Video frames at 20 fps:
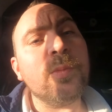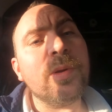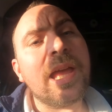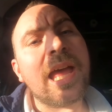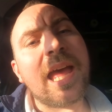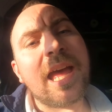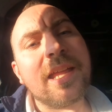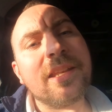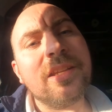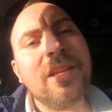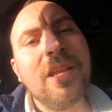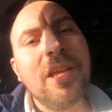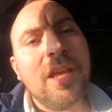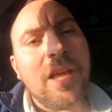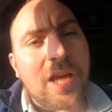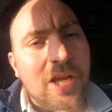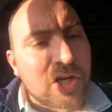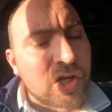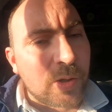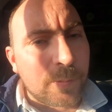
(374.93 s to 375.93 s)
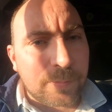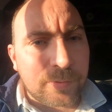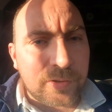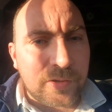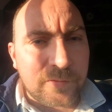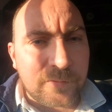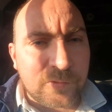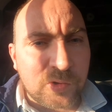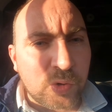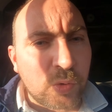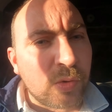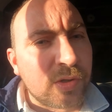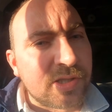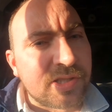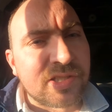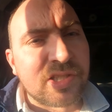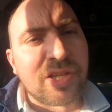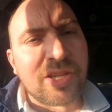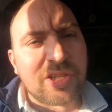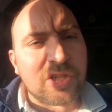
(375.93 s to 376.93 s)
We had a couple of
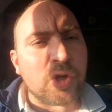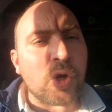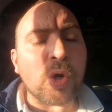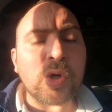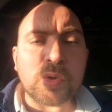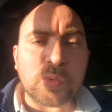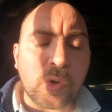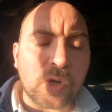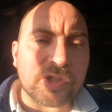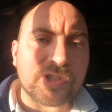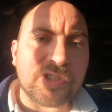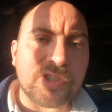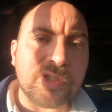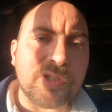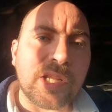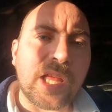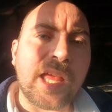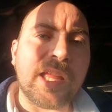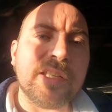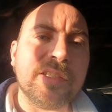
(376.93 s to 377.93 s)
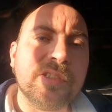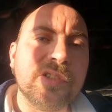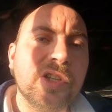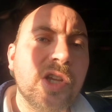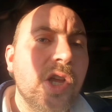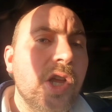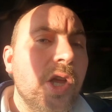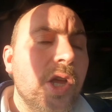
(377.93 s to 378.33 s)
joists that had gone rotten, and